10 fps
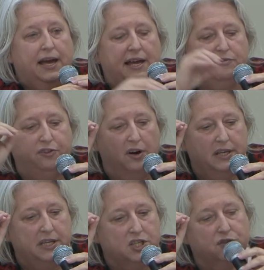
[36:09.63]
and for
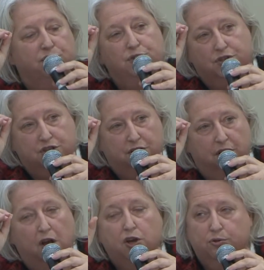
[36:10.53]
each future
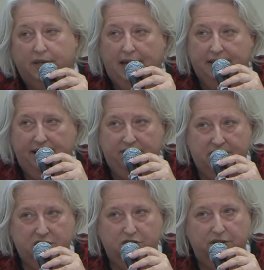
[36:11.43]
you can have
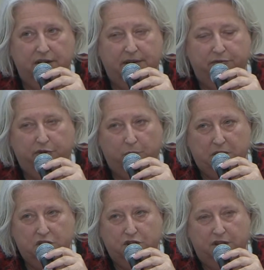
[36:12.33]
additional
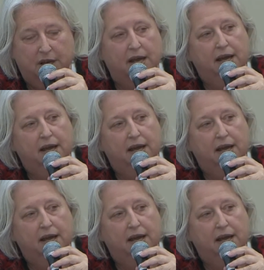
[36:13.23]
information